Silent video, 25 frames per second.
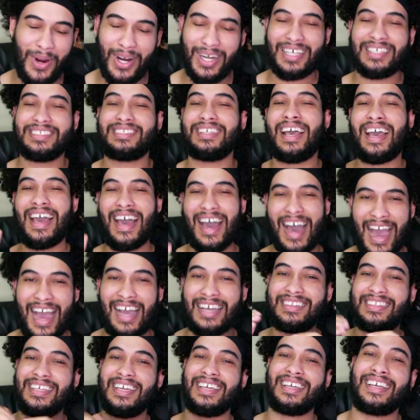point is,
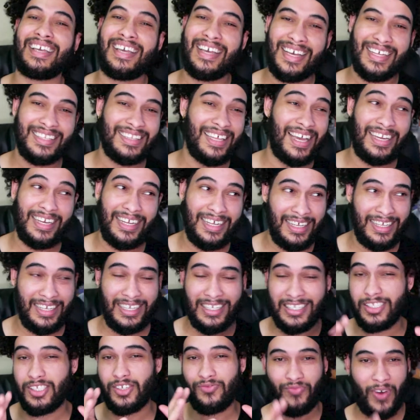I think that it
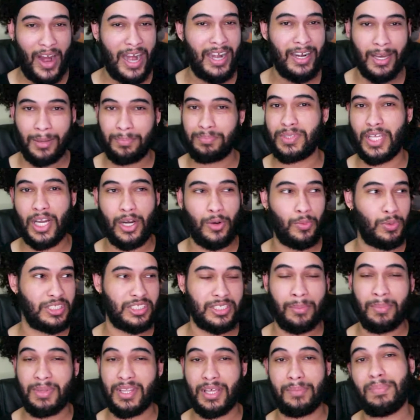is right up there
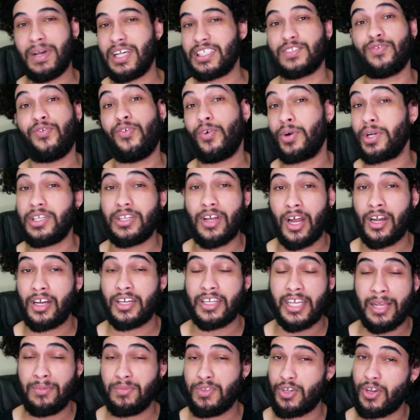with some of the best
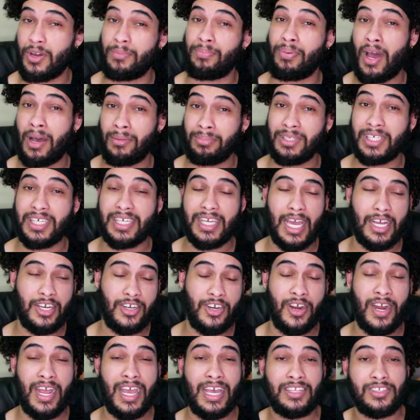$40 games you could probably
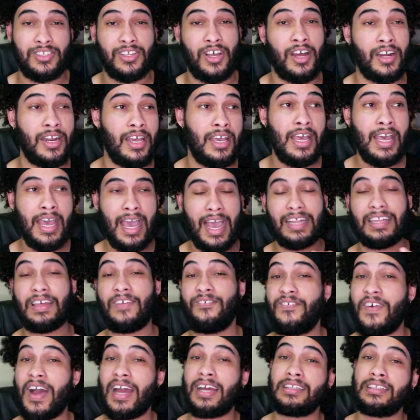get your hands on. And
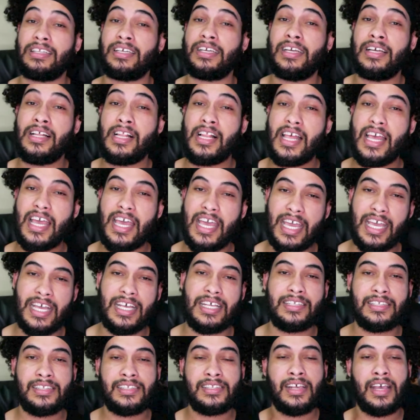then finally,
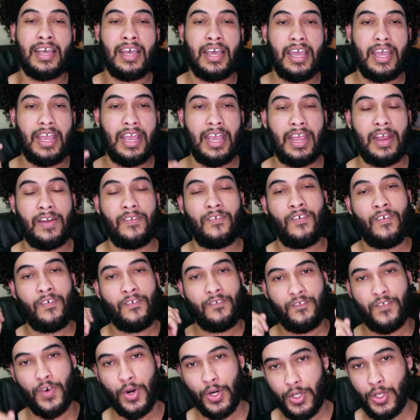is it
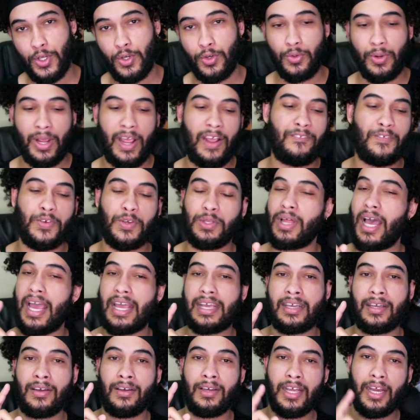for you? If you
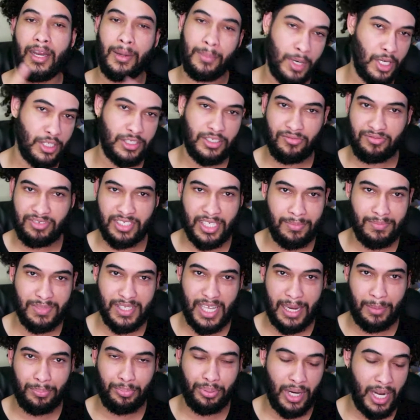like immersive
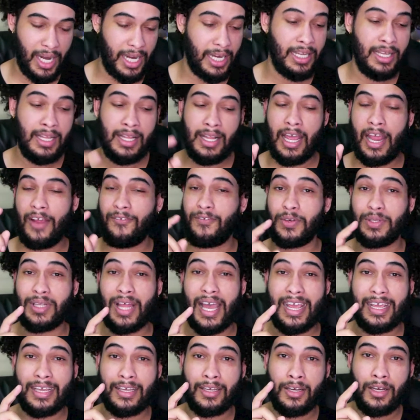sims like Prey, if you
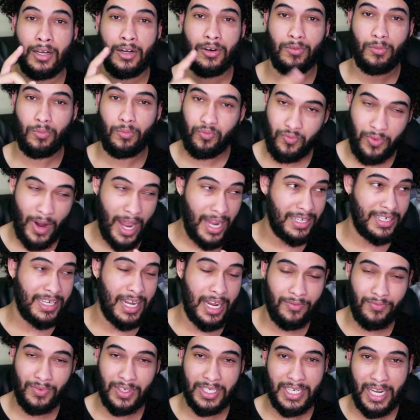like Red
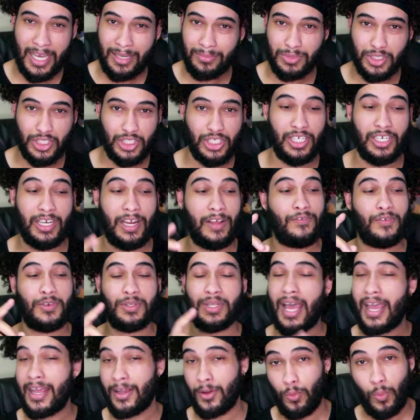Dead Redemption, if
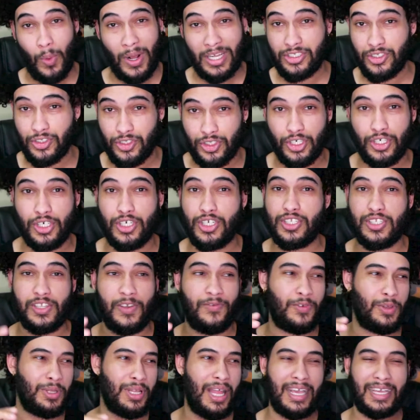you like Westerns,
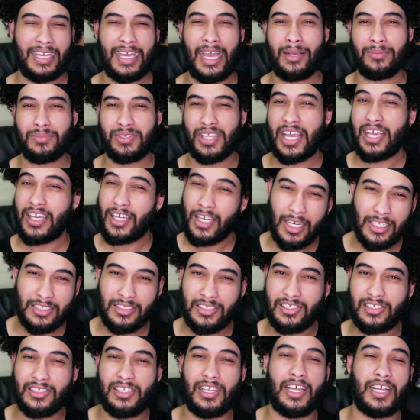if you like games like
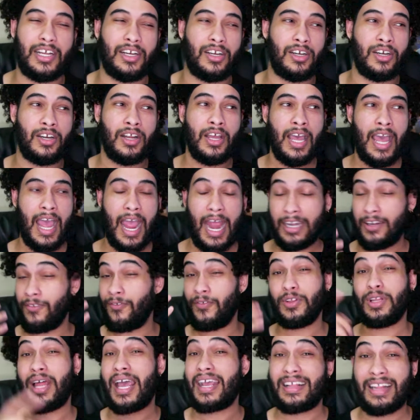Gunslinger, and
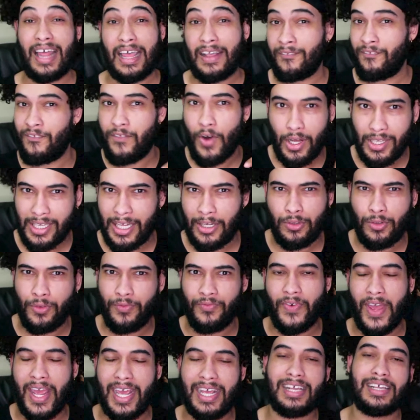if you like Fallout
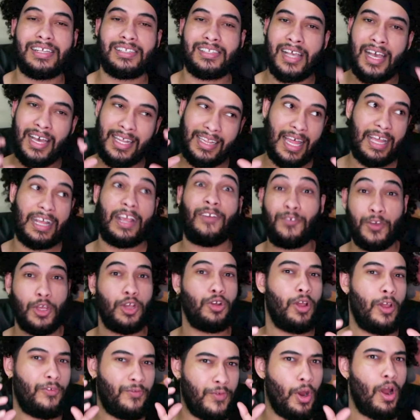New Vegas, like if
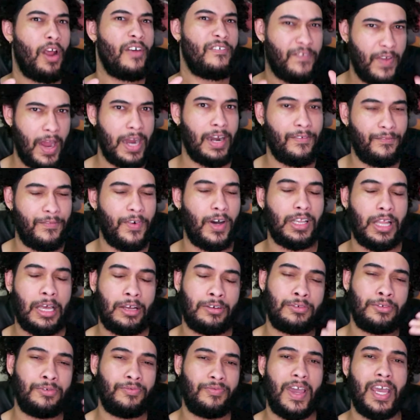you're a fan of
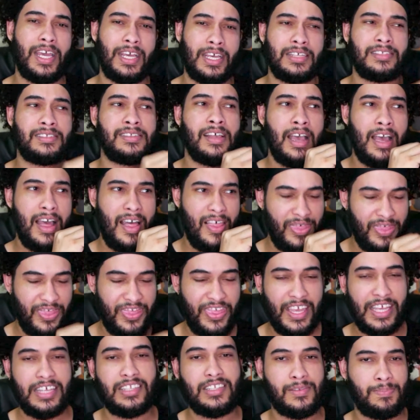Fallout New Vegas,
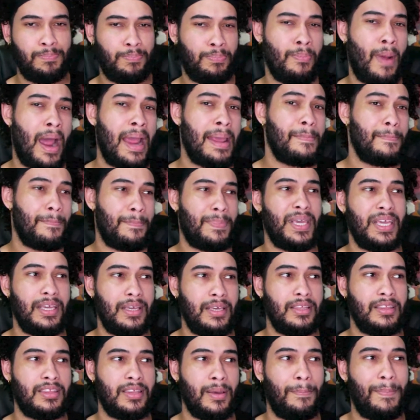this might
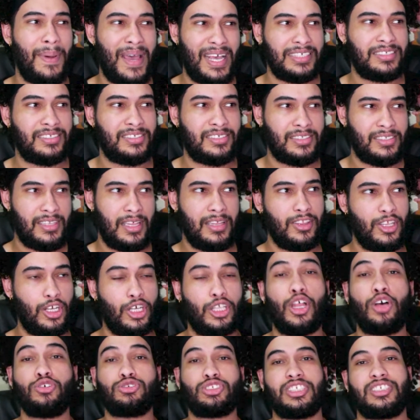be the best, the
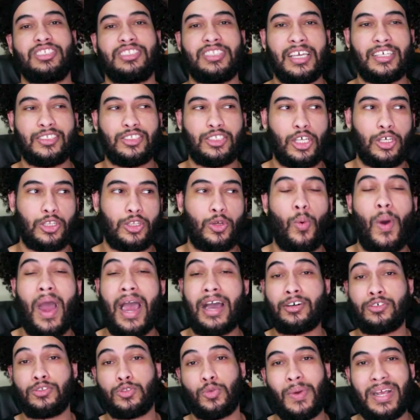closest thing to the
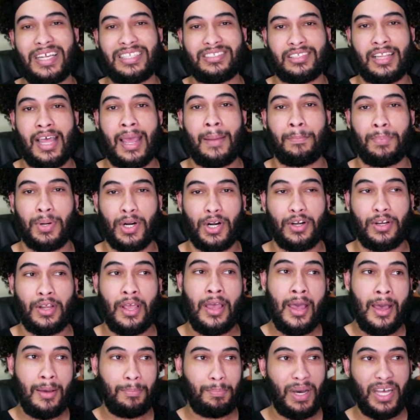Wild Wasteland
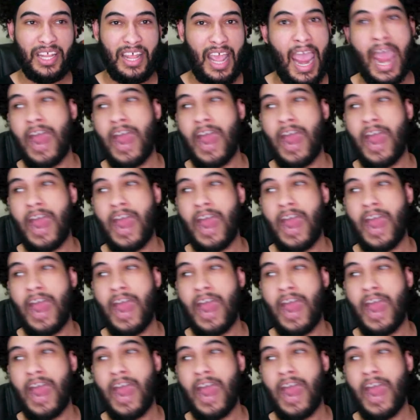perk, but